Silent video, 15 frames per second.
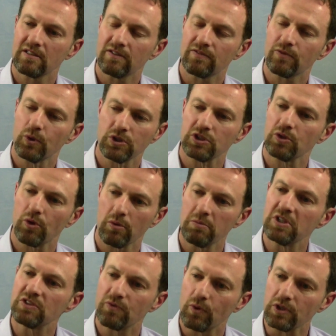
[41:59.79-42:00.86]
fortune or
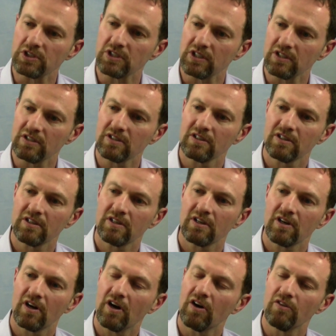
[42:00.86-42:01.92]
misfortune
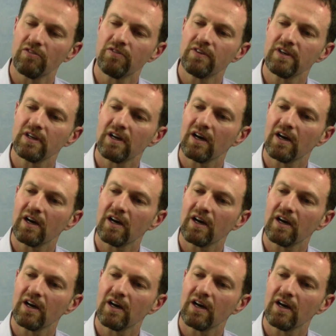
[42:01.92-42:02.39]
of